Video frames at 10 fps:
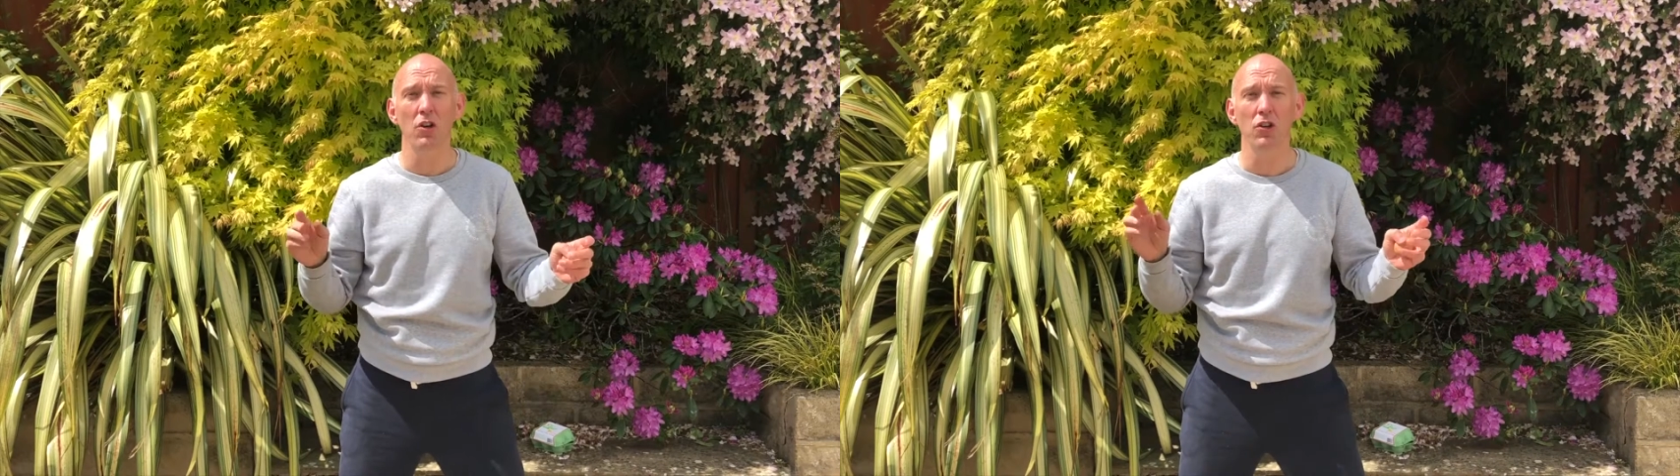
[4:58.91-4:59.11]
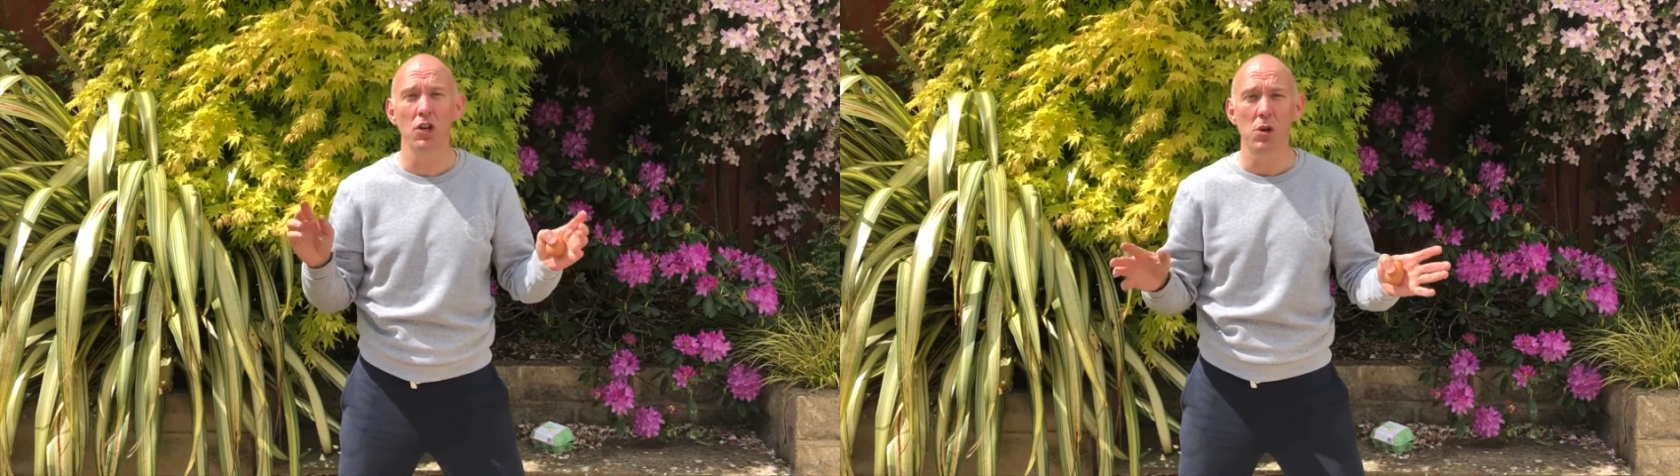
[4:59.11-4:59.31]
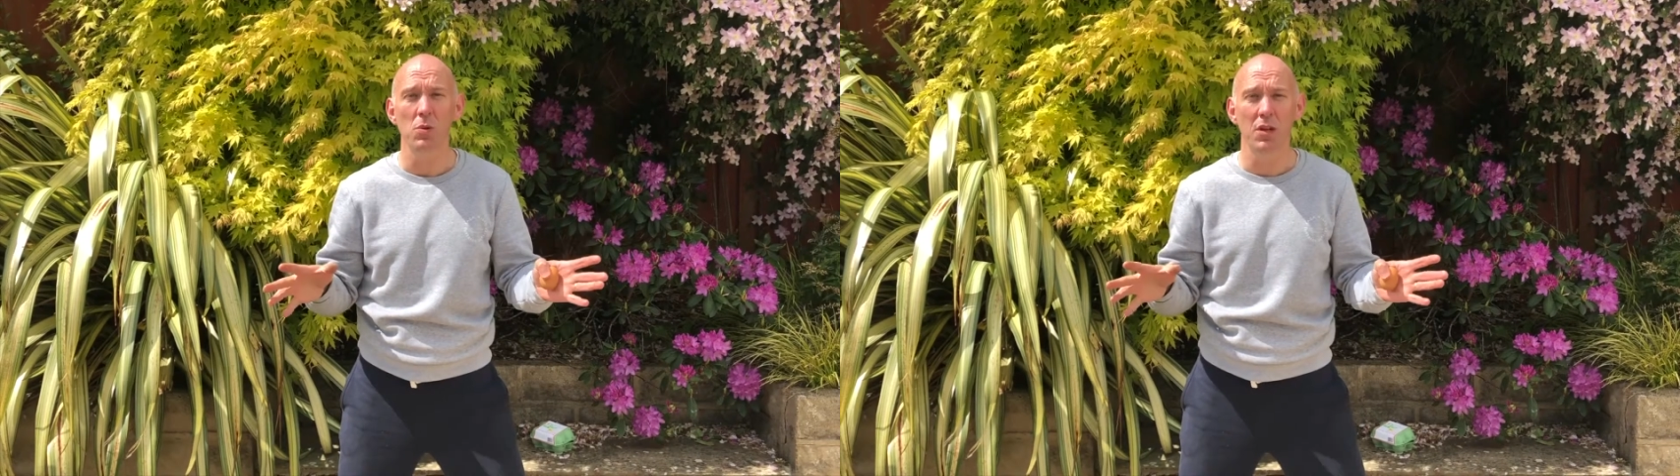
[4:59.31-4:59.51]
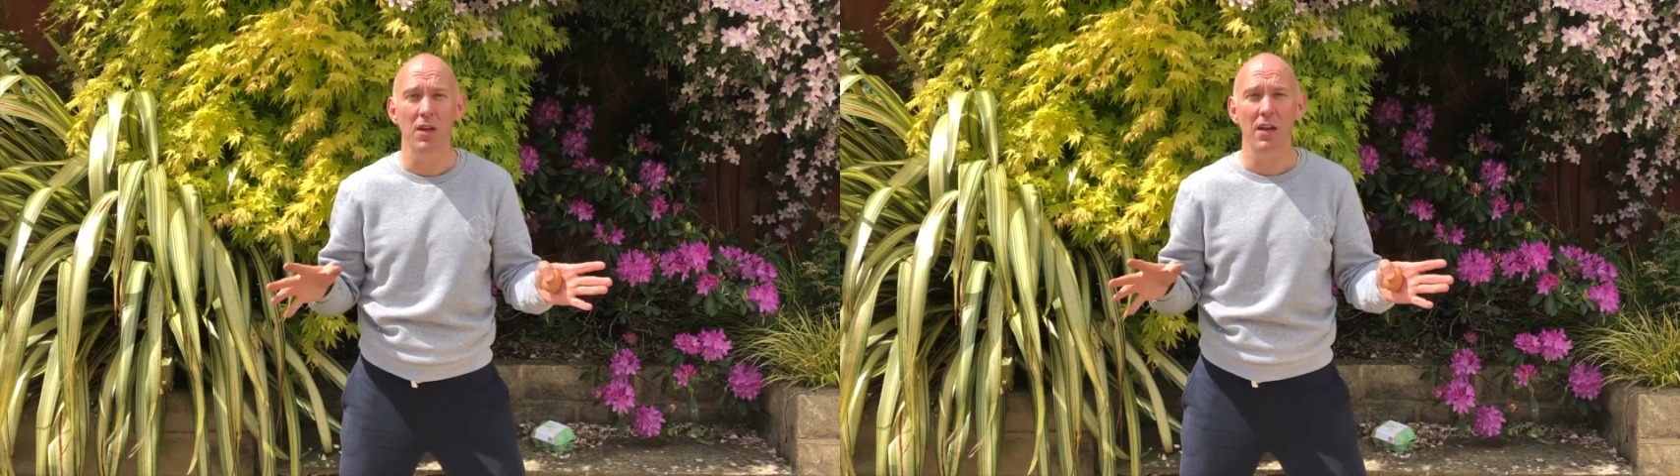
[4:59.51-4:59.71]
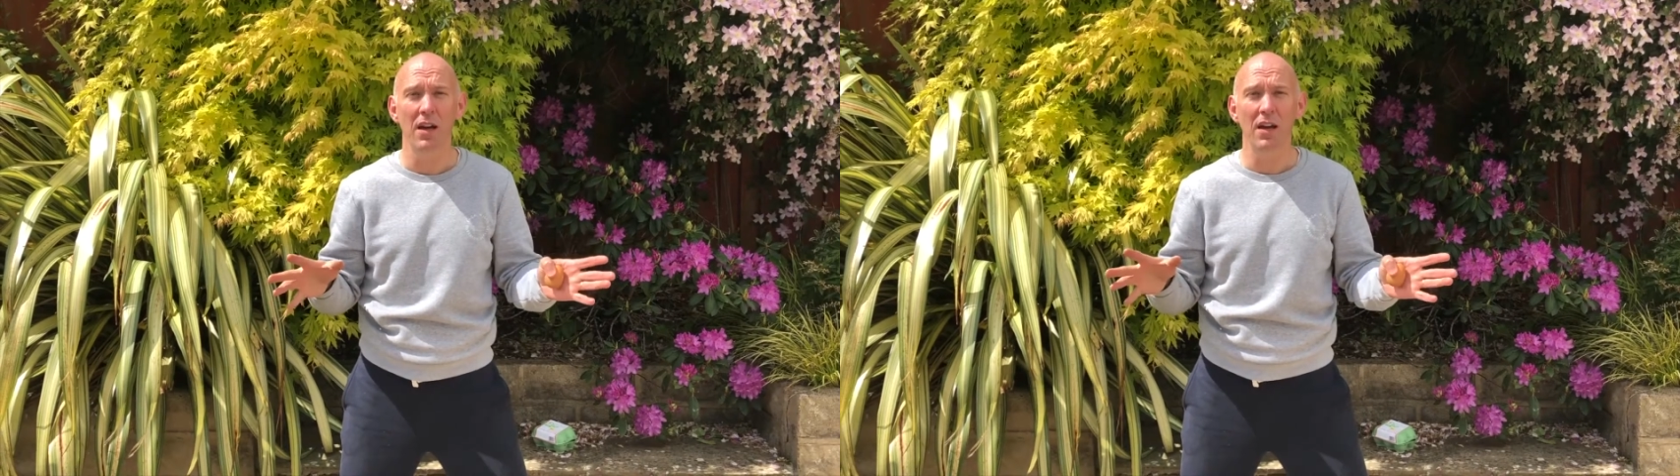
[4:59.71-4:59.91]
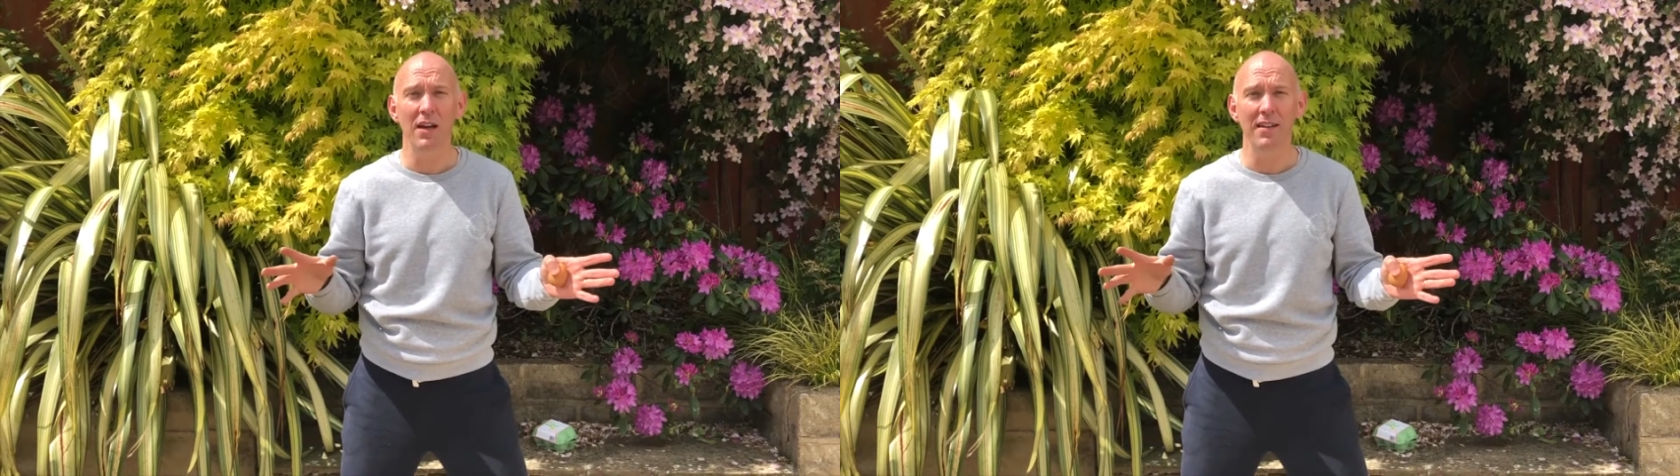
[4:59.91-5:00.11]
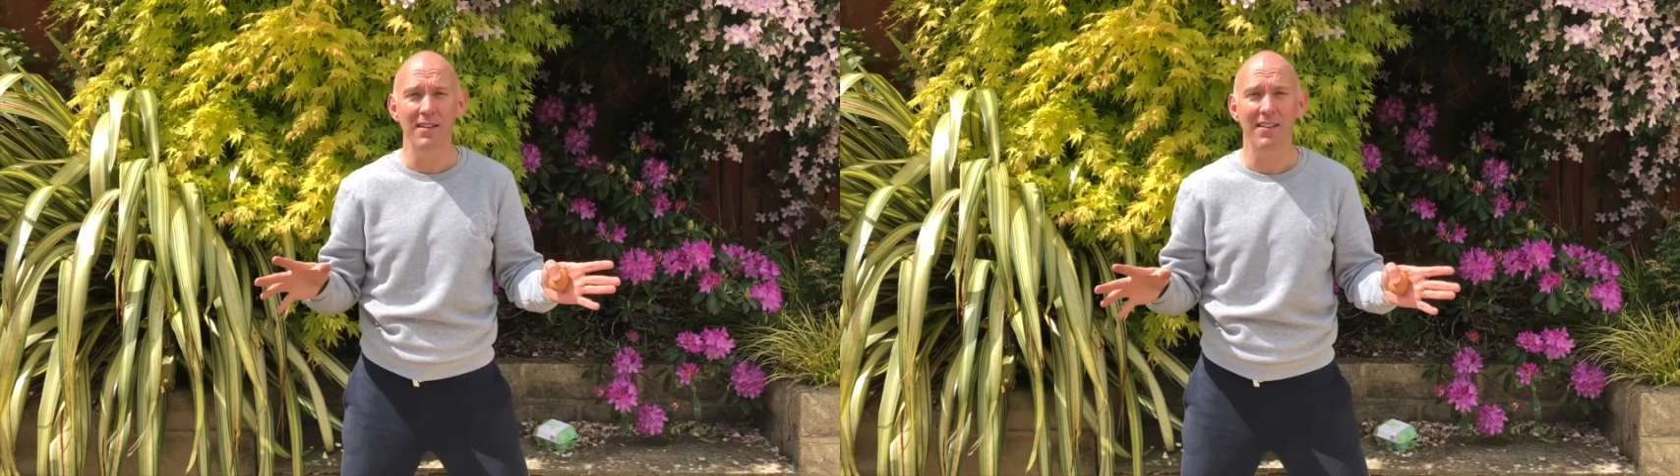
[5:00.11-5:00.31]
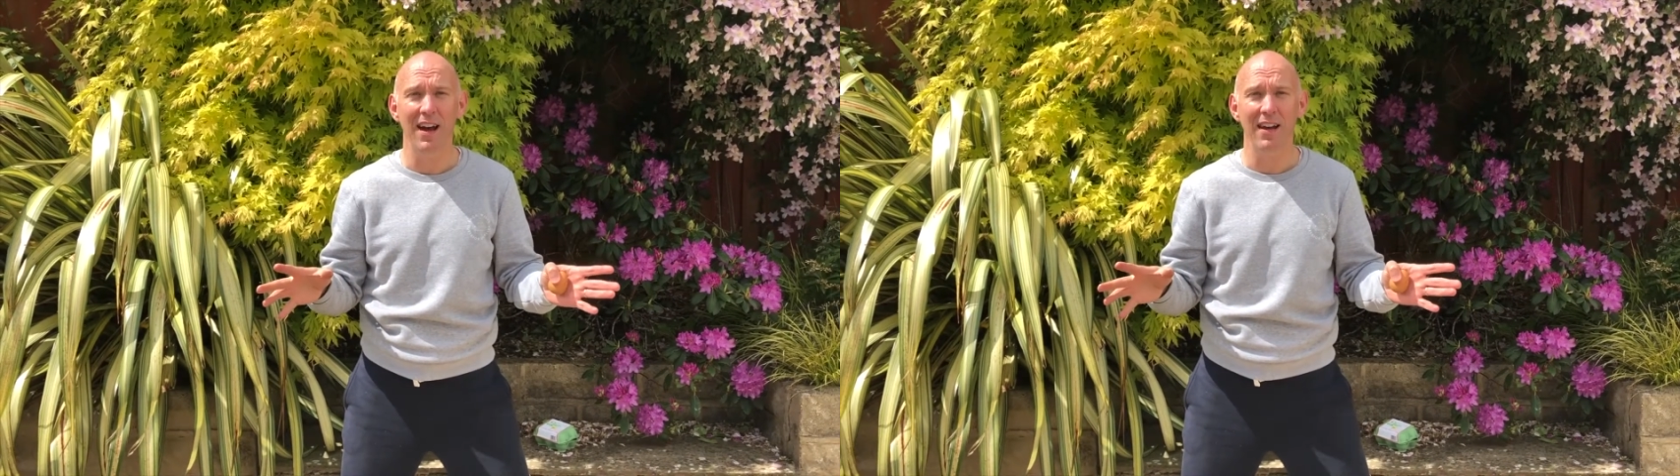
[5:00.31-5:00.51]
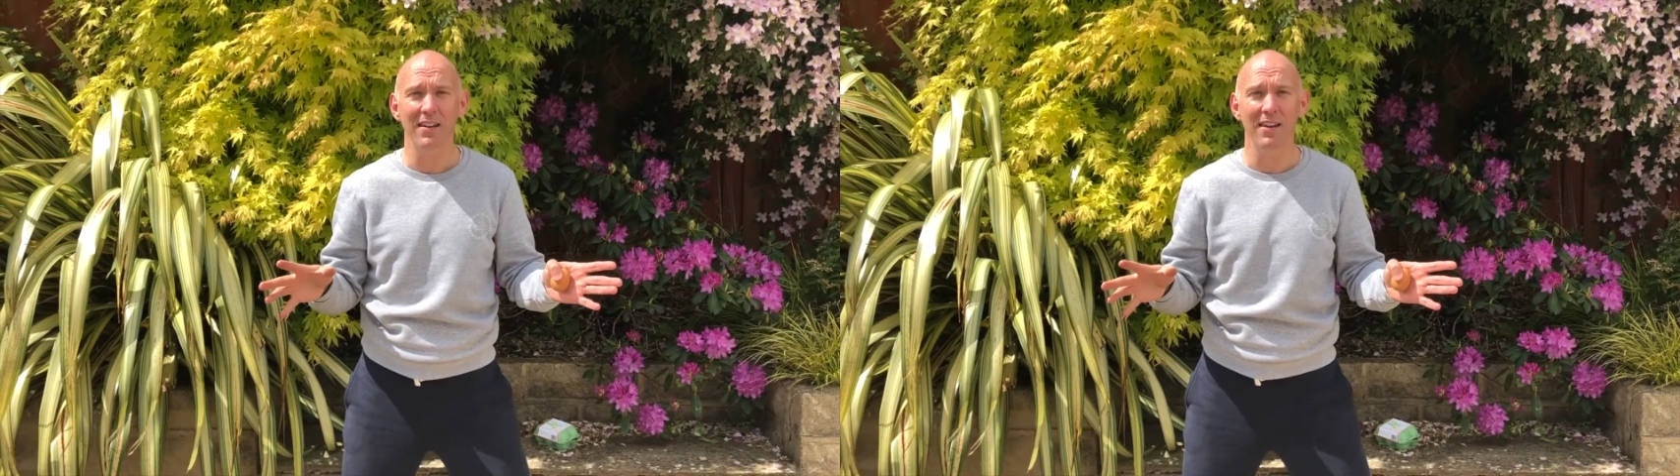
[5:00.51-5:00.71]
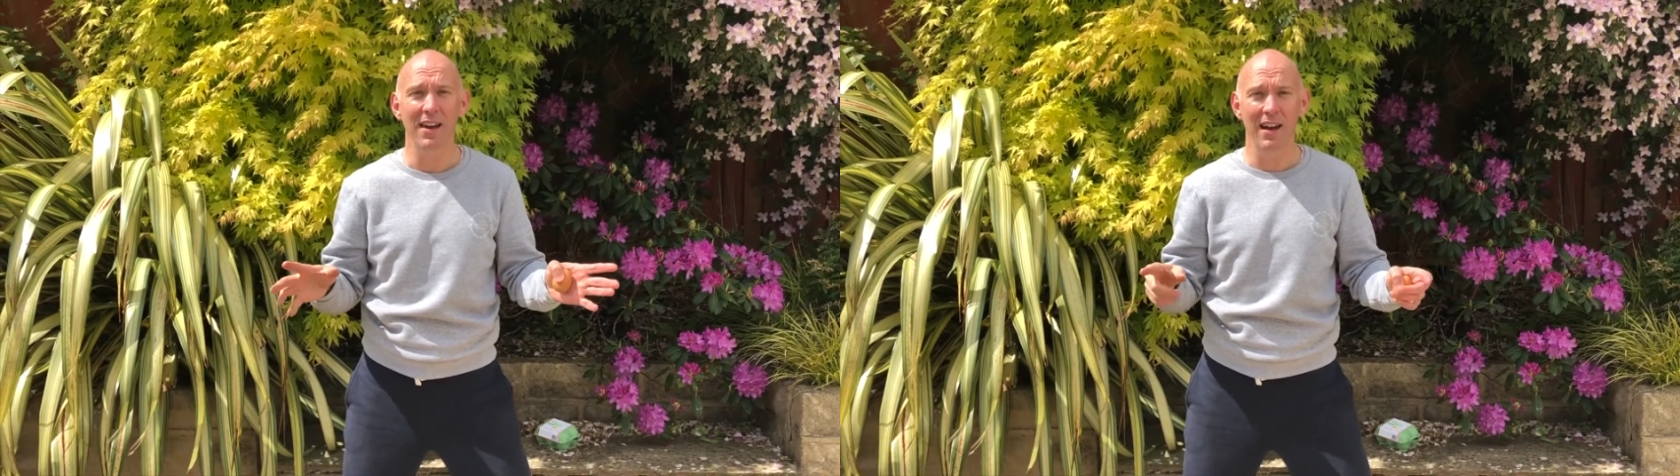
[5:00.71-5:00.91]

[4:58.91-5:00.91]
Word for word: a yolk inside.